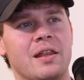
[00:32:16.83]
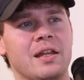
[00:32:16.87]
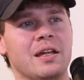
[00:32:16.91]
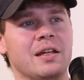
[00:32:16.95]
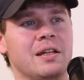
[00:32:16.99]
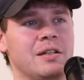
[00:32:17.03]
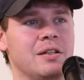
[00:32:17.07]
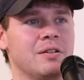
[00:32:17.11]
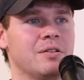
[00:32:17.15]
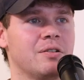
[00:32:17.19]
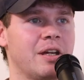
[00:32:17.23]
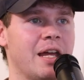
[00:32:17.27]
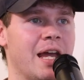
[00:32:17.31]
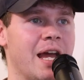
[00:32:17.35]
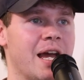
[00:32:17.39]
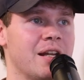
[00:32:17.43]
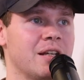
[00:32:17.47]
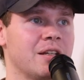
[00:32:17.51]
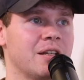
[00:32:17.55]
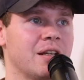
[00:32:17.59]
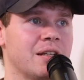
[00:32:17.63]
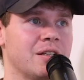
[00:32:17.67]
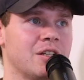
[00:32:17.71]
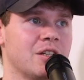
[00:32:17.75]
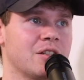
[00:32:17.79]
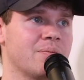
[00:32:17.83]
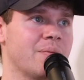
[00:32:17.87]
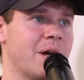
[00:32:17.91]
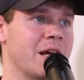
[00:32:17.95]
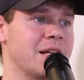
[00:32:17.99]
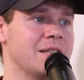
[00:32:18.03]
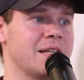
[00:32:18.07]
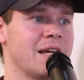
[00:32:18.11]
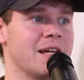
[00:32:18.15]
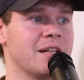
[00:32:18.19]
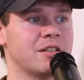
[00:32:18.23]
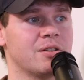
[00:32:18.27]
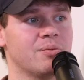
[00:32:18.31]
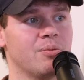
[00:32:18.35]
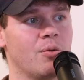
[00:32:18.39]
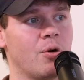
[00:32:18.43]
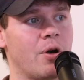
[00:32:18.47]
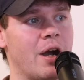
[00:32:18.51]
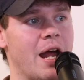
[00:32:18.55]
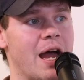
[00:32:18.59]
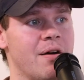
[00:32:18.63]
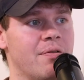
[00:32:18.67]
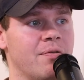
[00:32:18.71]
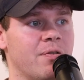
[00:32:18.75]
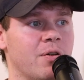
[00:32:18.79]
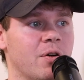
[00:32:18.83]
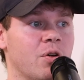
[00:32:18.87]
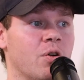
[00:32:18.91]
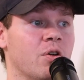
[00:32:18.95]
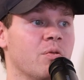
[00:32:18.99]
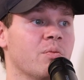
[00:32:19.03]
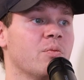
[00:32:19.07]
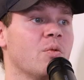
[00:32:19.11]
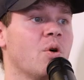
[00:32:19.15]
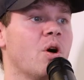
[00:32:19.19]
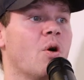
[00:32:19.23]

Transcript: I think you can. It just might take some more effort,